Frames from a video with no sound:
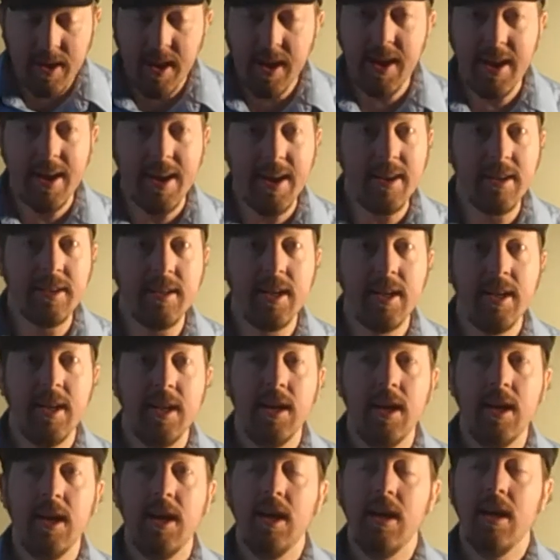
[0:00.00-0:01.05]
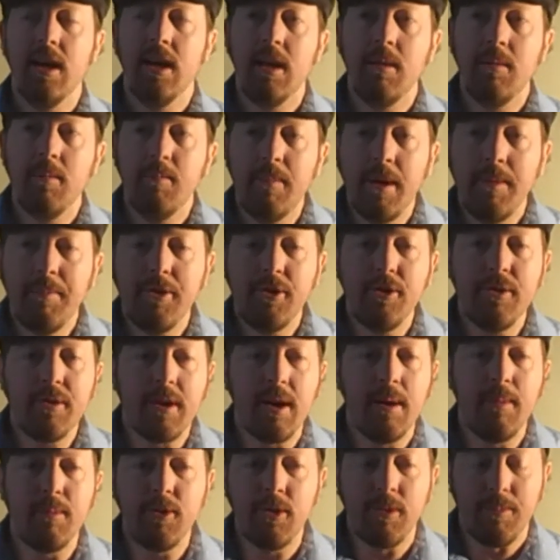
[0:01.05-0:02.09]
and maybe you
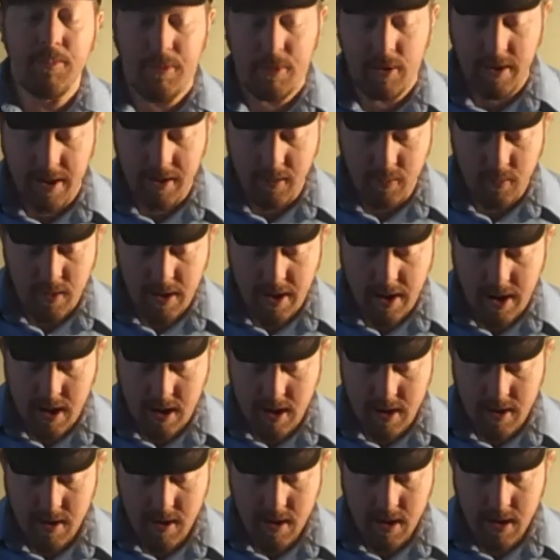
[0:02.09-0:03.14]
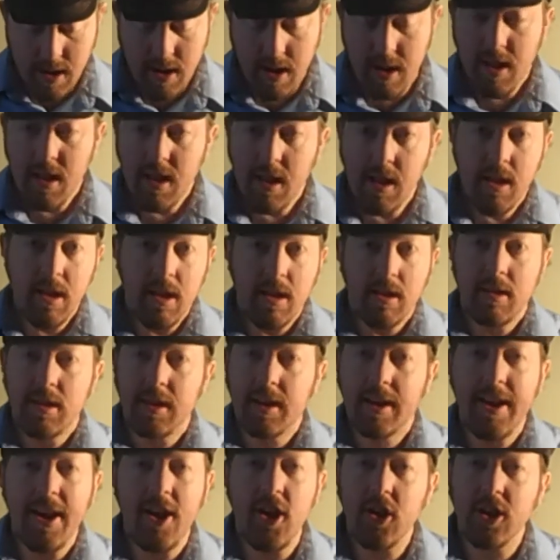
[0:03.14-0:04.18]
come to a point where the
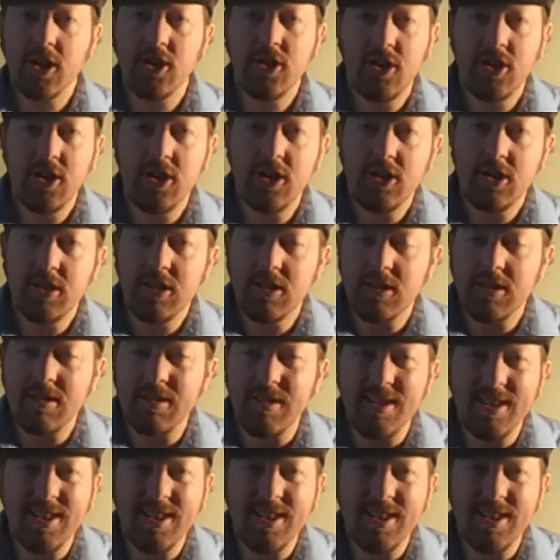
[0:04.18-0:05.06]
characters,